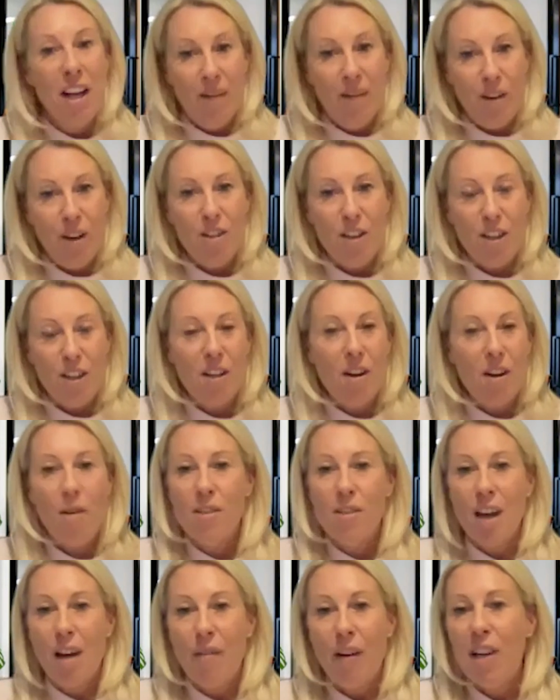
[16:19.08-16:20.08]
versus those
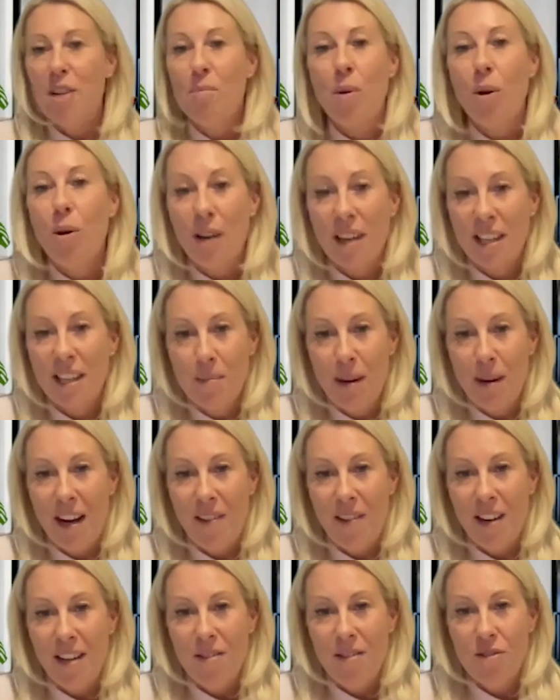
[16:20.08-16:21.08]
that have had a poor
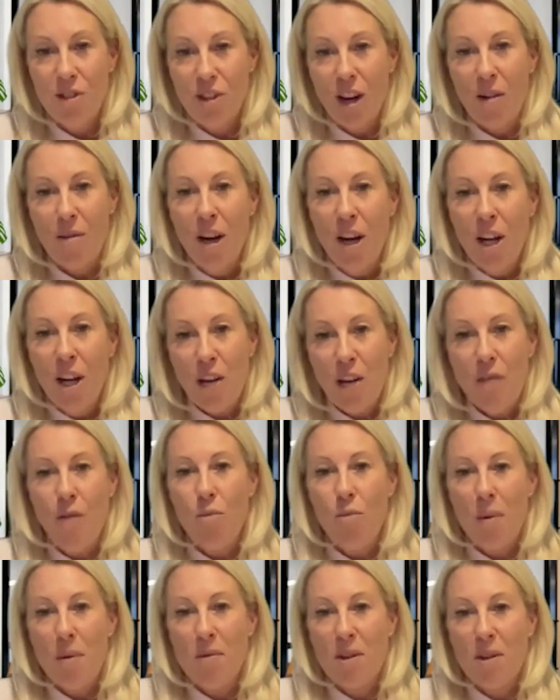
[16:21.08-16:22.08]
experience. So you've
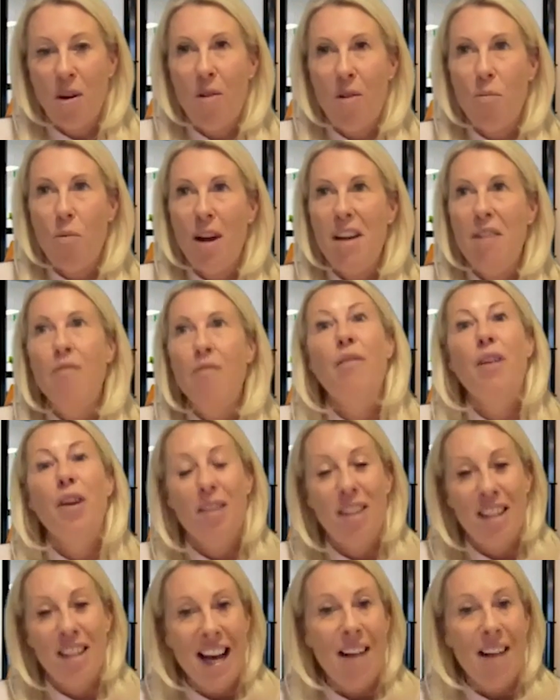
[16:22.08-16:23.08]
almost got a win
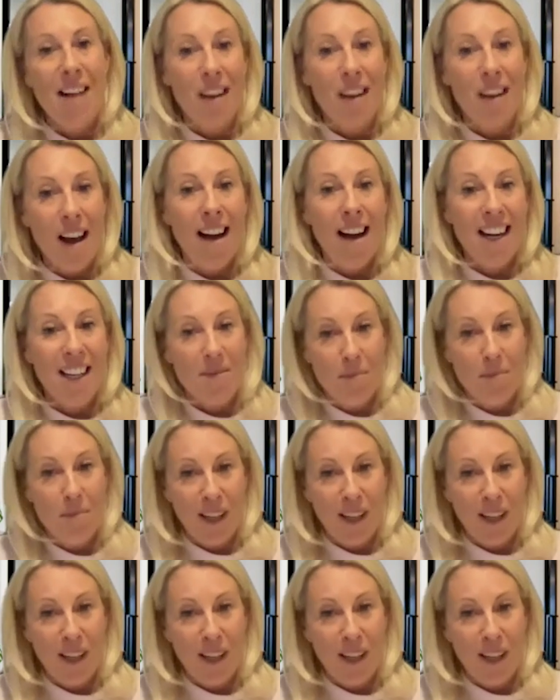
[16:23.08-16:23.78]
further down the line